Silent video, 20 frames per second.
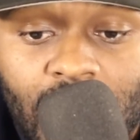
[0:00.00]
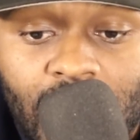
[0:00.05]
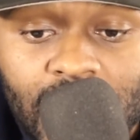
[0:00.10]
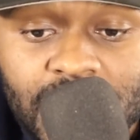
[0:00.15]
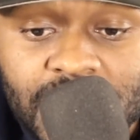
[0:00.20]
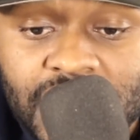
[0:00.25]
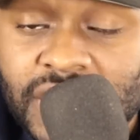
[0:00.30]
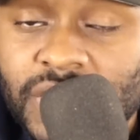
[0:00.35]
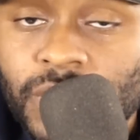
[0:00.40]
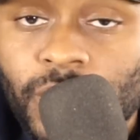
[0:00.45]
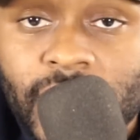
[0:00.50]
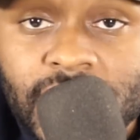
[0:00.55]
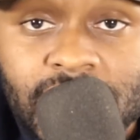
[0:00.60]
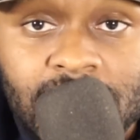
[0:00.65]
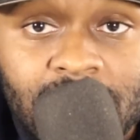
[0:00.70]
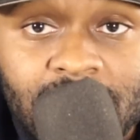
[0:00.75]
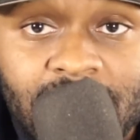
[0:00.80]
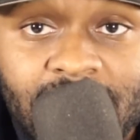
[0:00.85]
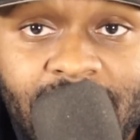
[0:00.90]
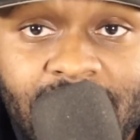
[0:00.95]
Just
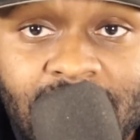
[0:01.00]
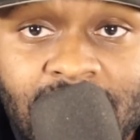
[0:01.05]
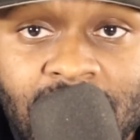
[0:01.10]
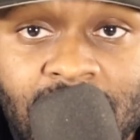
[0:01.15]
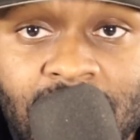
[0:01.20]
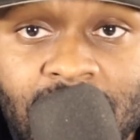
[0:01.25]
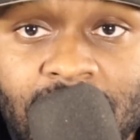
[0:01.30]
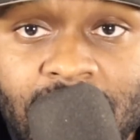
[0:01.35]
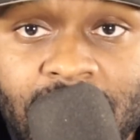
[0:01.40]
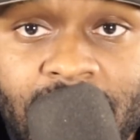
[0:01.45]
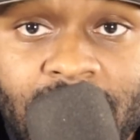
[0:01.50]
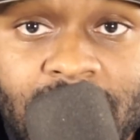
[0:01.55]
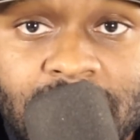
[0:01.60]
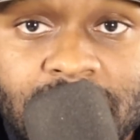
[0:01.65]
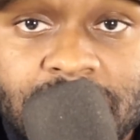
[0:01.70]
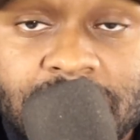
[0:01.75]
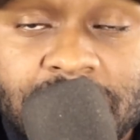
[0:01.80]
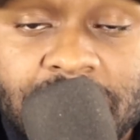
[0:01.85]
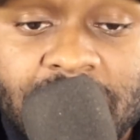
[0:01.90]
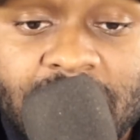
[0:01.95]
recently, they did it
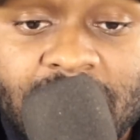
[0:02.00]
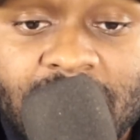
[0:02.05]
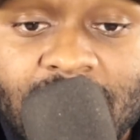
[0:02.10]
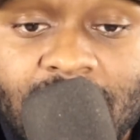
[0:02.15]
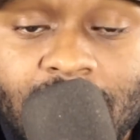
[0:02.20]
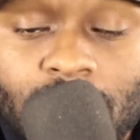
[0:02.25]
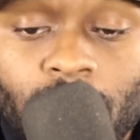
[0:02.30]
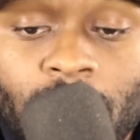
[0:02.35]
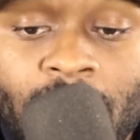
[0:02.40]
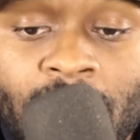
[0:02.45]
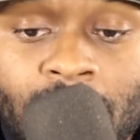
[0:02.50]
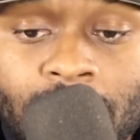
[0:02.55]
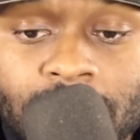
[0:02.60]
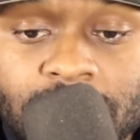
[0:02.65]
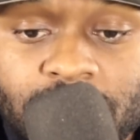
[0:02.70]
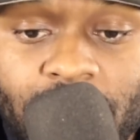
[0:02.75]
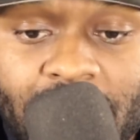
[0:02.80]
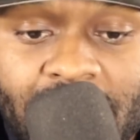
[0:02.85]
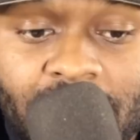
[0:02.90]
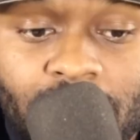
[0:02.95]
against the
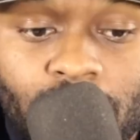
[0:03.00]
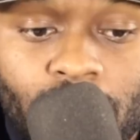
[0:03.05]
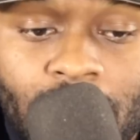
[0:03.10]
Rams, right?